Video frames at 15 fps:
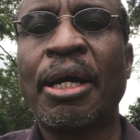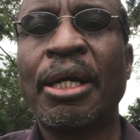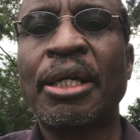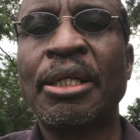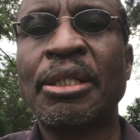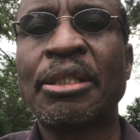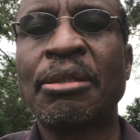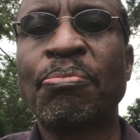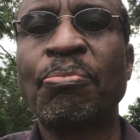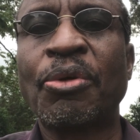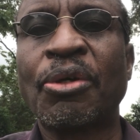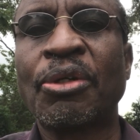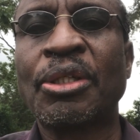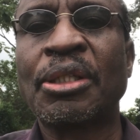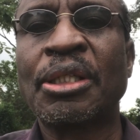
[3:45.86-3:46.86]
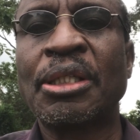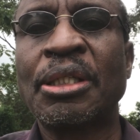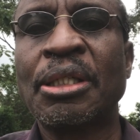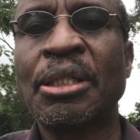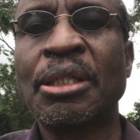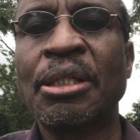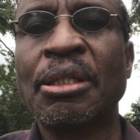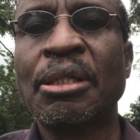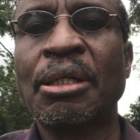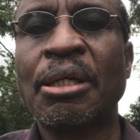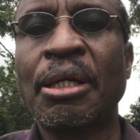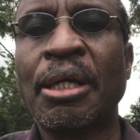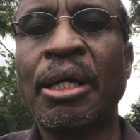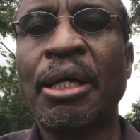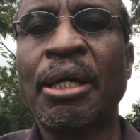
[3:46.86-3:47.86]
it brought in,
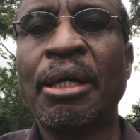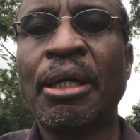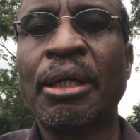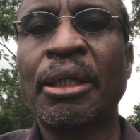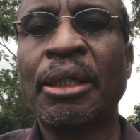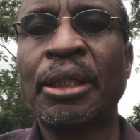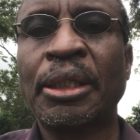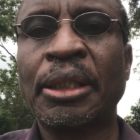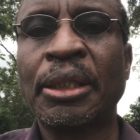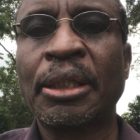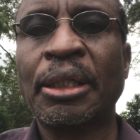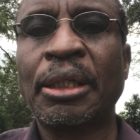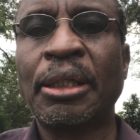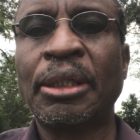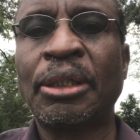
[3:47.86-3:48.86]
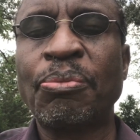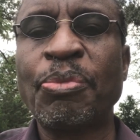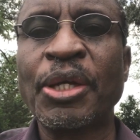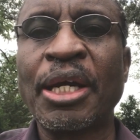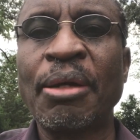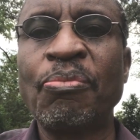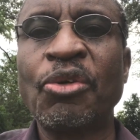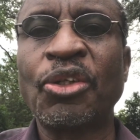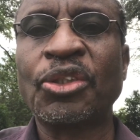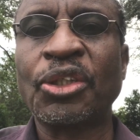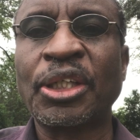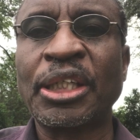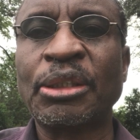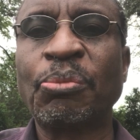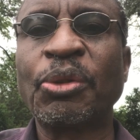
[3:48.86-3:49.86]
it became
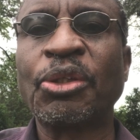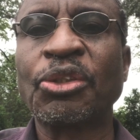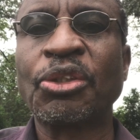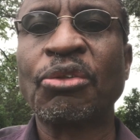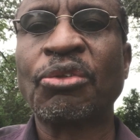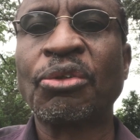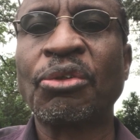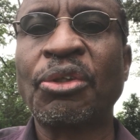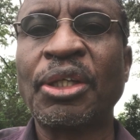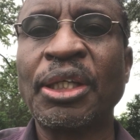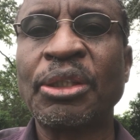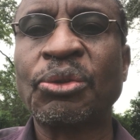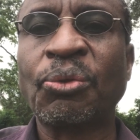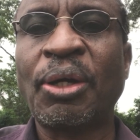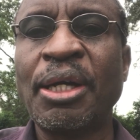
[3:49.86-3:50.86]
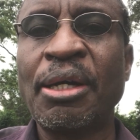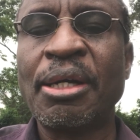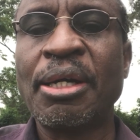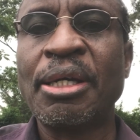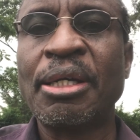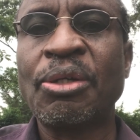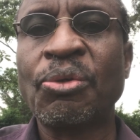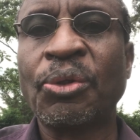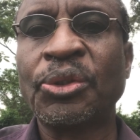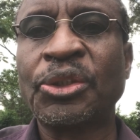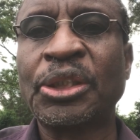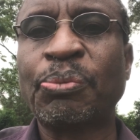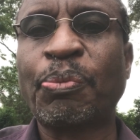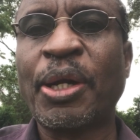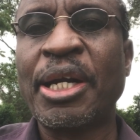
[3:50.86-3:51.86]
notorious because of two things. One, it was
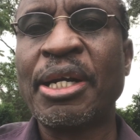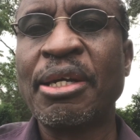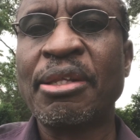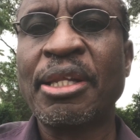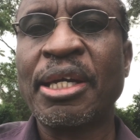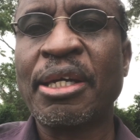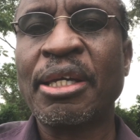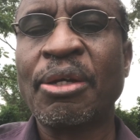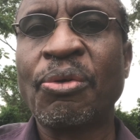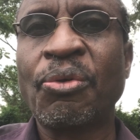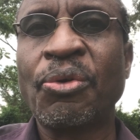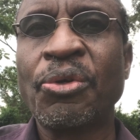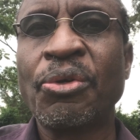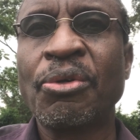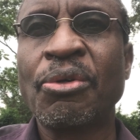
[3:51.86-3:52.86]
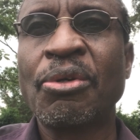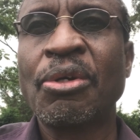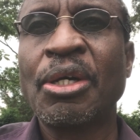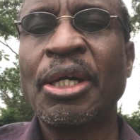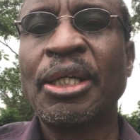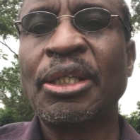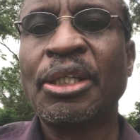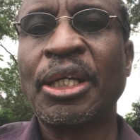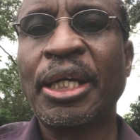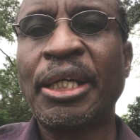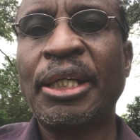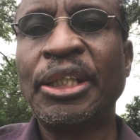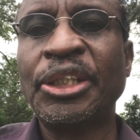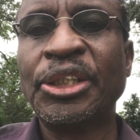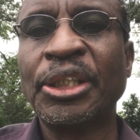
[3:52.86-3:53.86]
spreading the Kikuyu
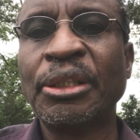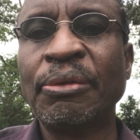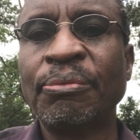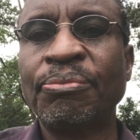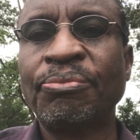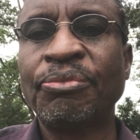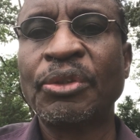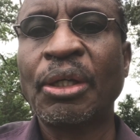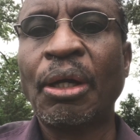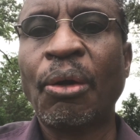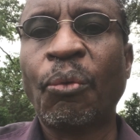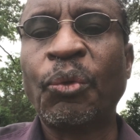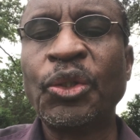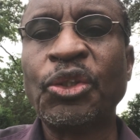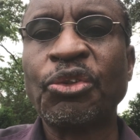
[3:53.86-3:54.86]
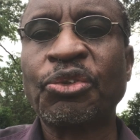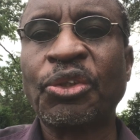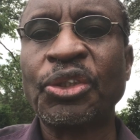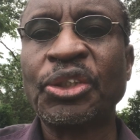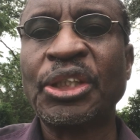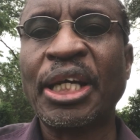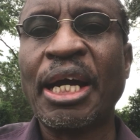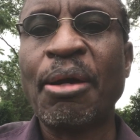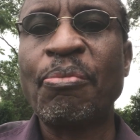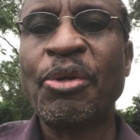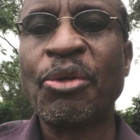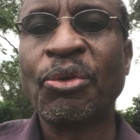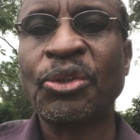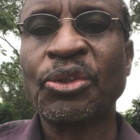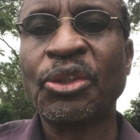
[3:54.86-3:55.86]
tradition, which of course the
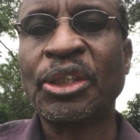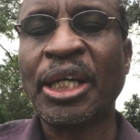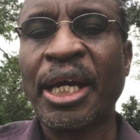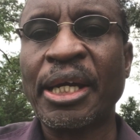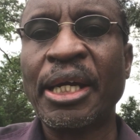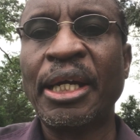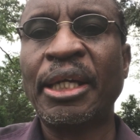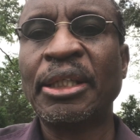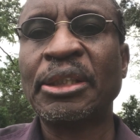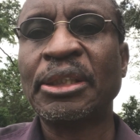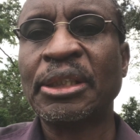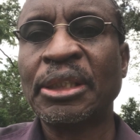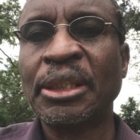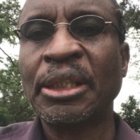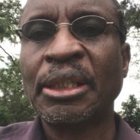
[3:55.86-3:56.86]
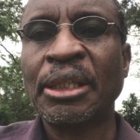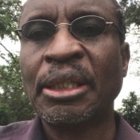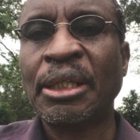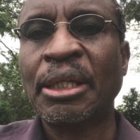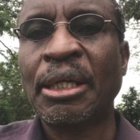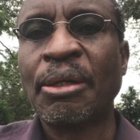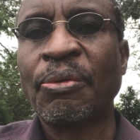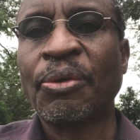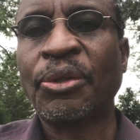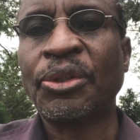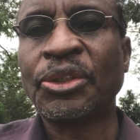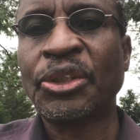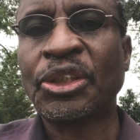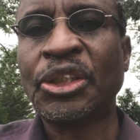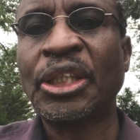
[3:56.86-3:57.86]
government was not against,
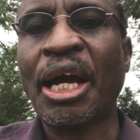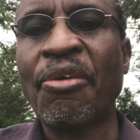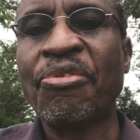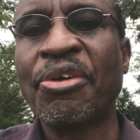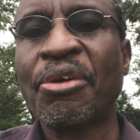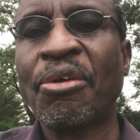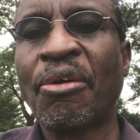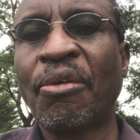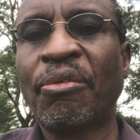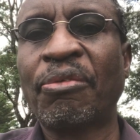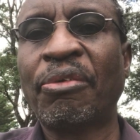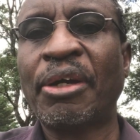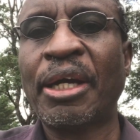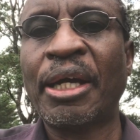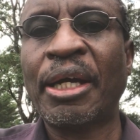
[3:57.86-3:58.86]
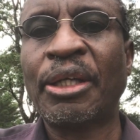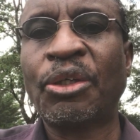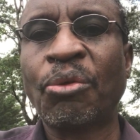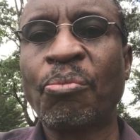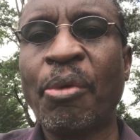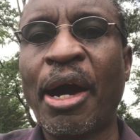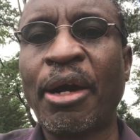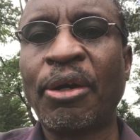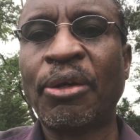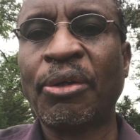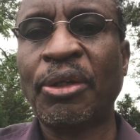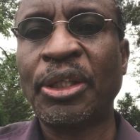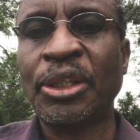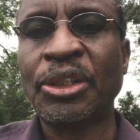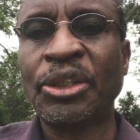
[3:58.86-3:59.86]
because snuffing of tobacco
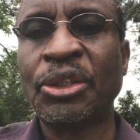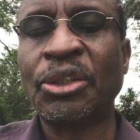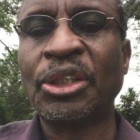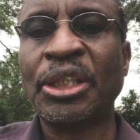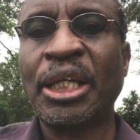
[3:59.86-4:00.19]
is not